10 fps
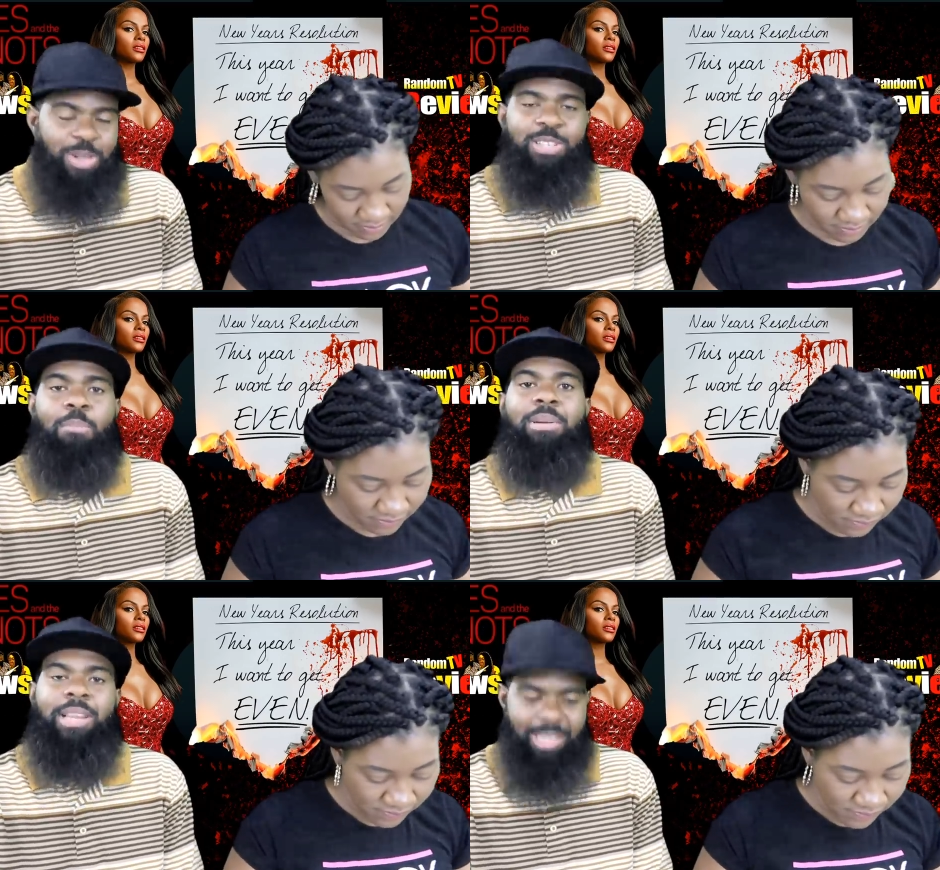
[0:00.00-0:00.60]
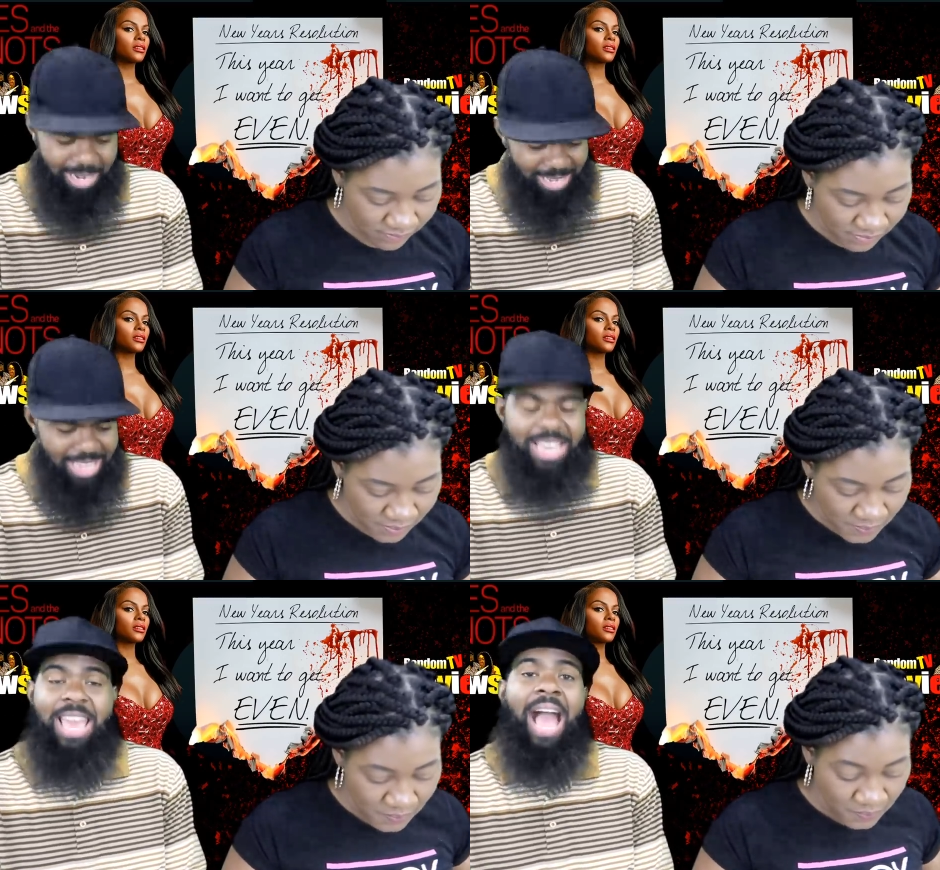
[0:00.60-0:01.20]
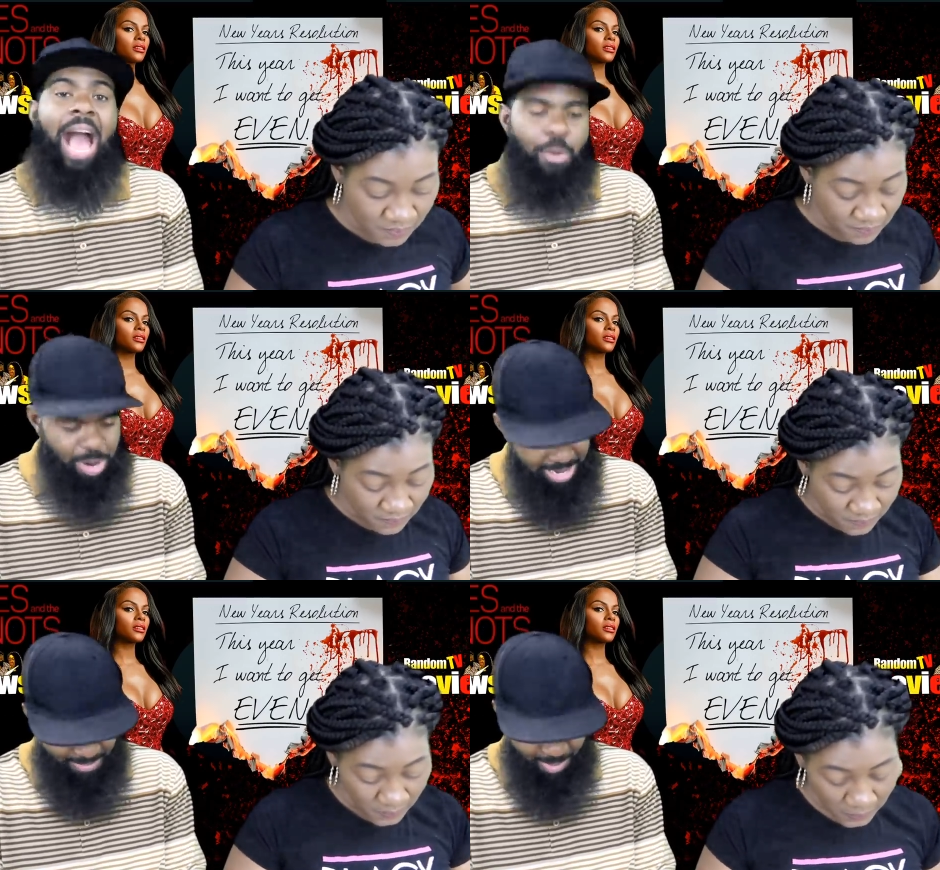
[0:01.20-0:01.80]
Speaker 1: it with your blood. I
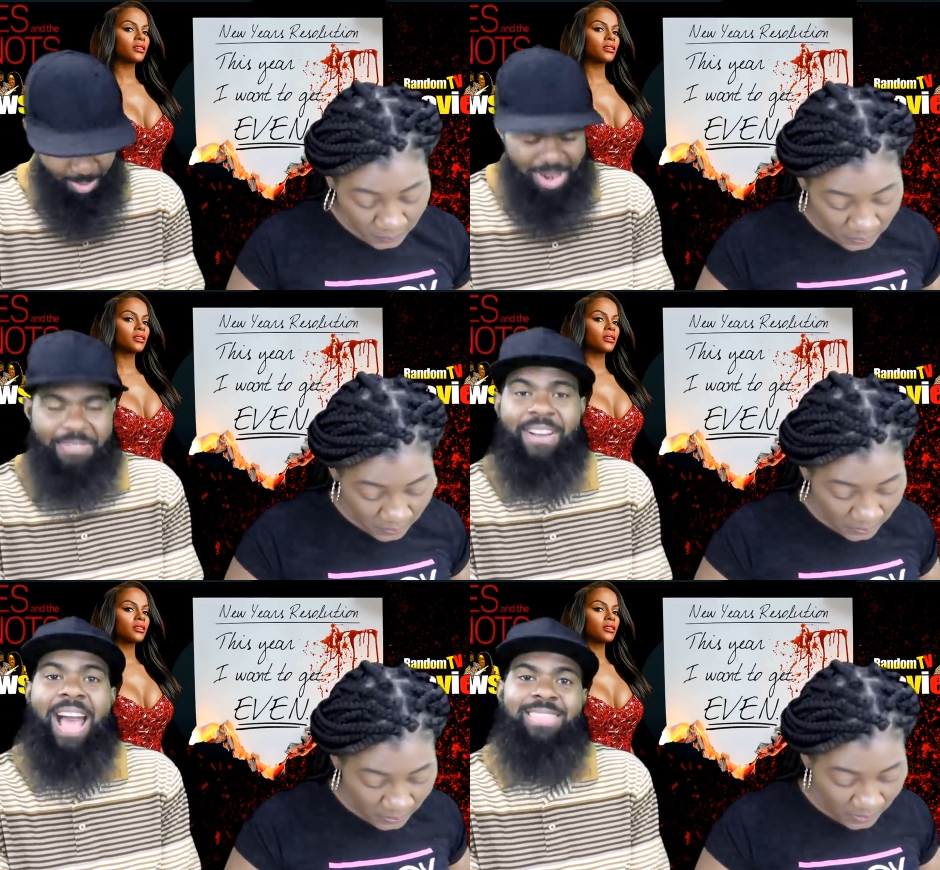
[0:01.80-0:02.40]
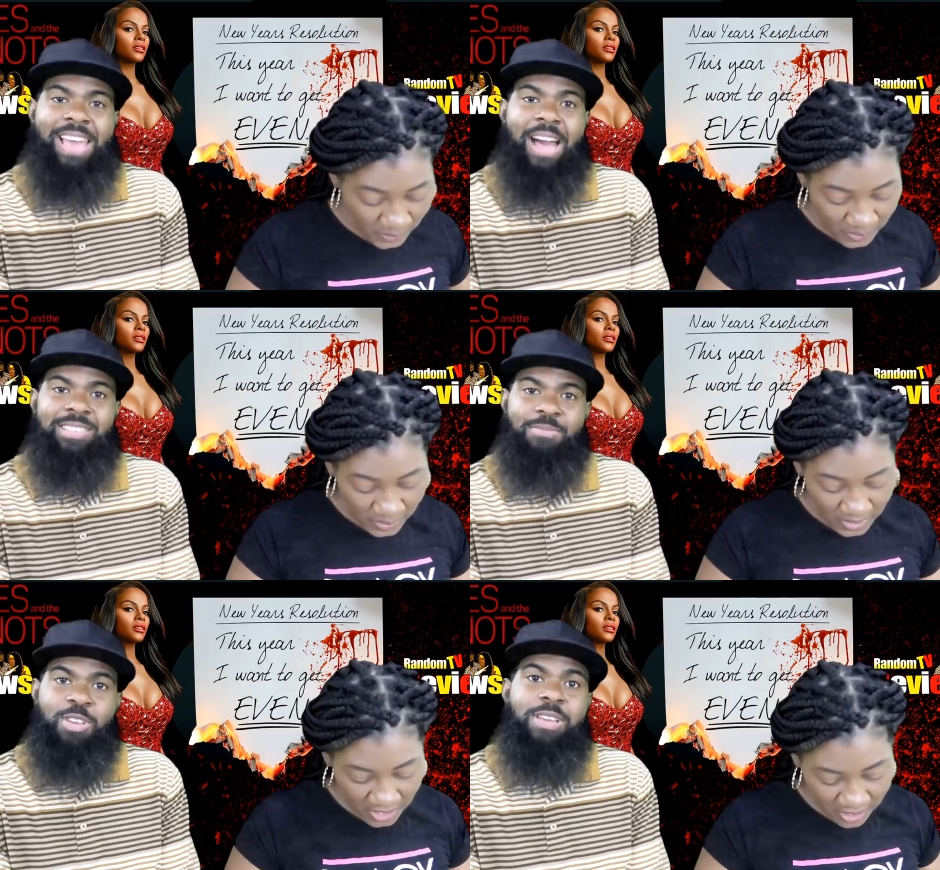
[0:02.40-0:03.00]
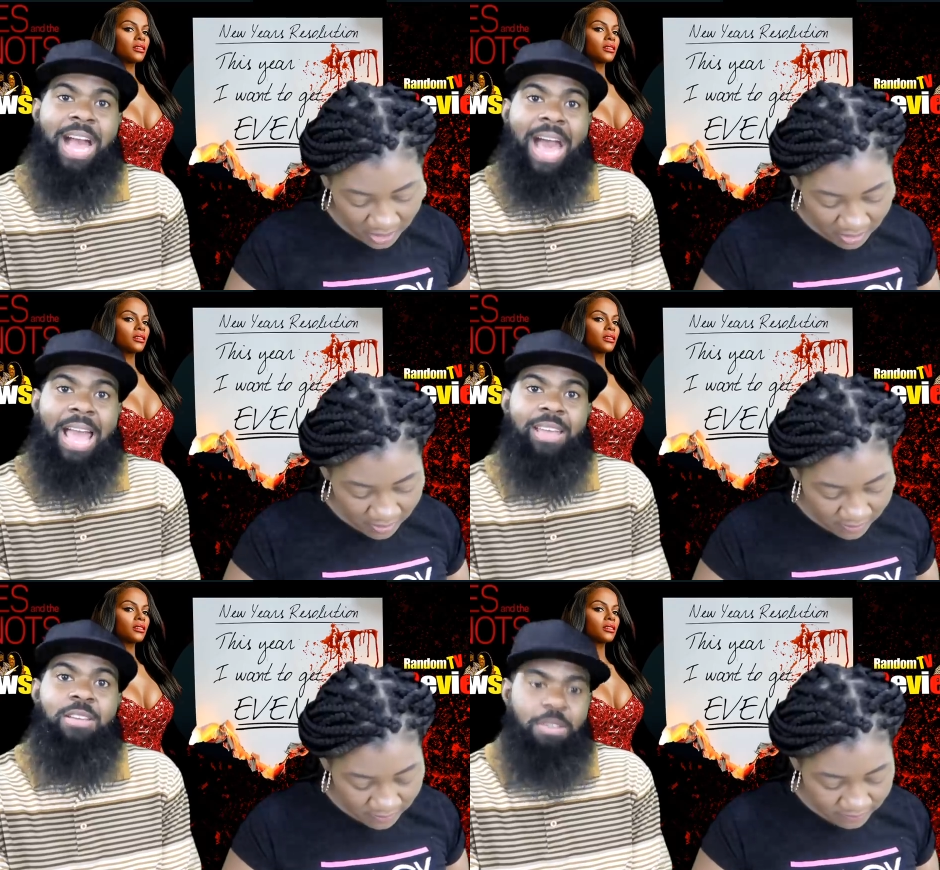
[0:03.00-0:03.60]
want the twenty five thousand you
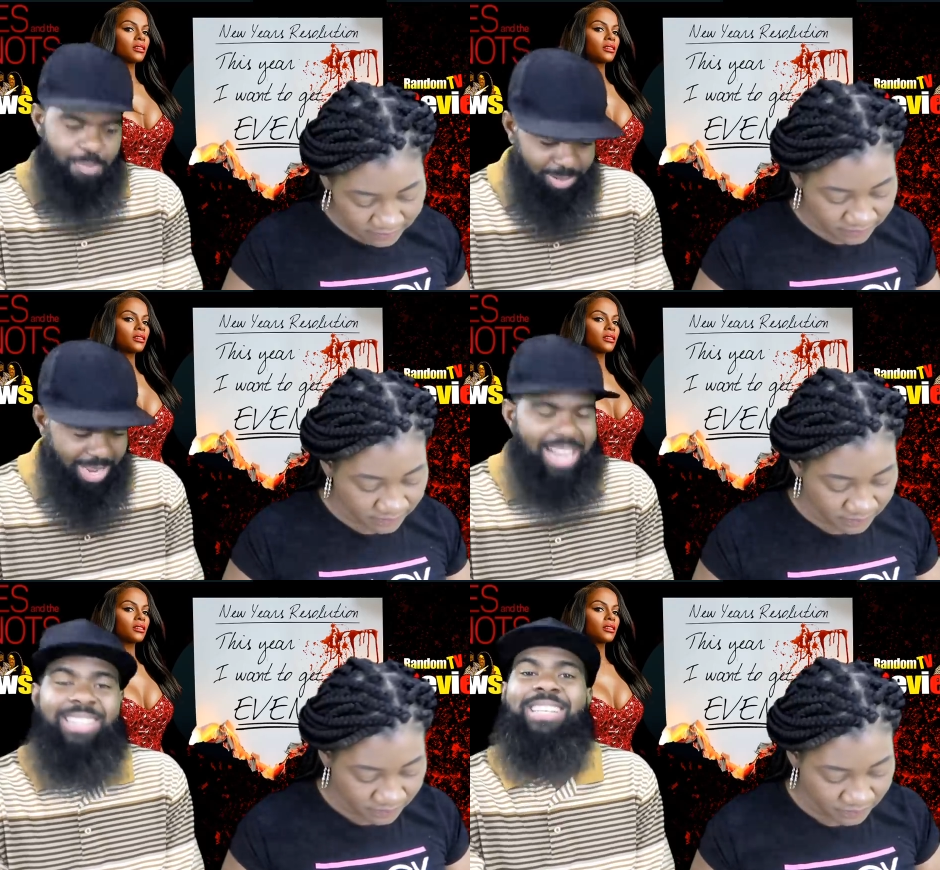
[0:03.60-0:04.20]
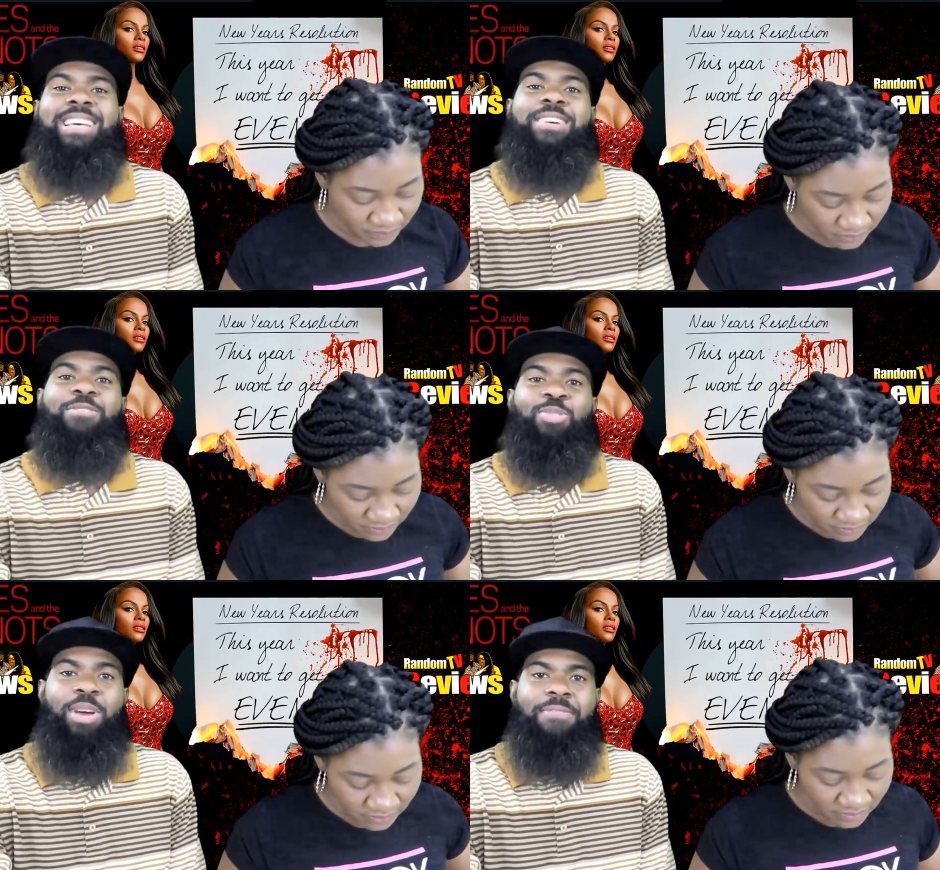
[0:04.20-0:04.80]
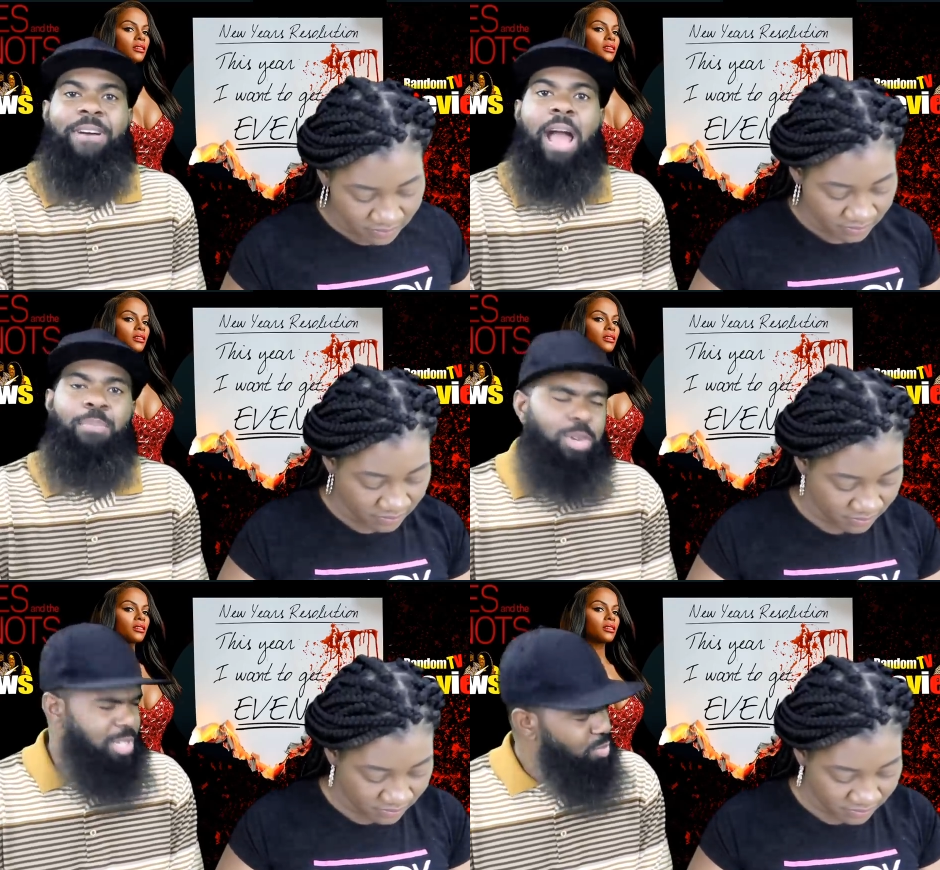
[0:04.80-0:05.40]
got plus
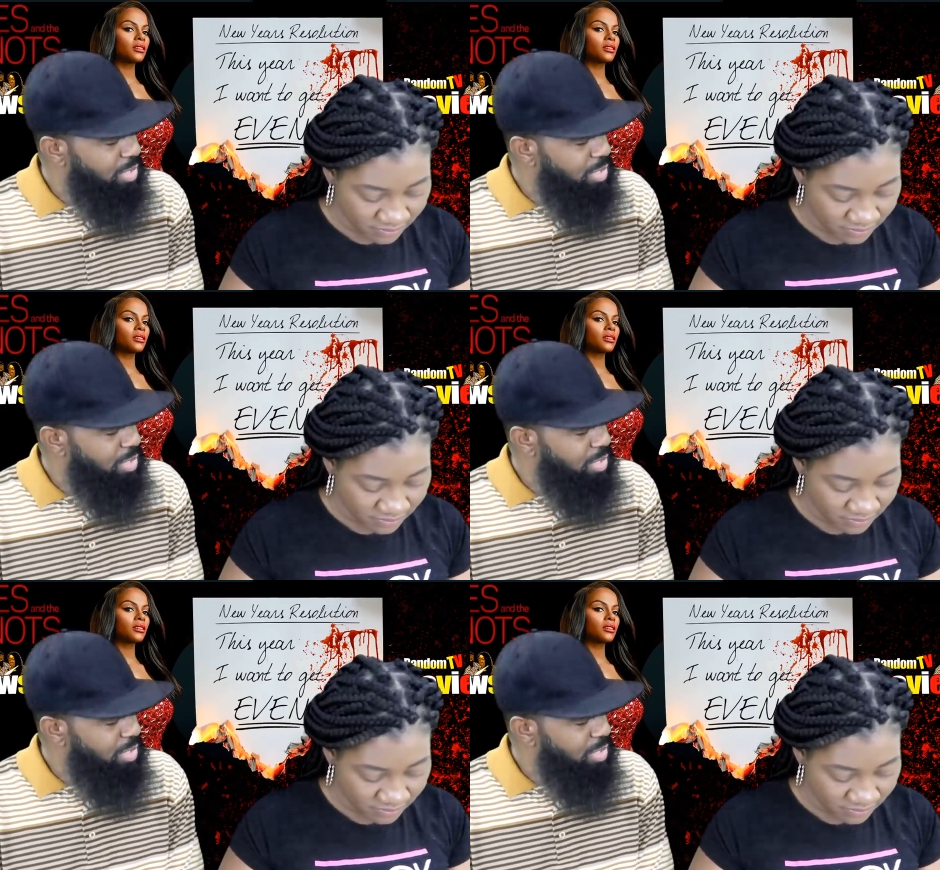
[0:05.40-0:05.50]
25 was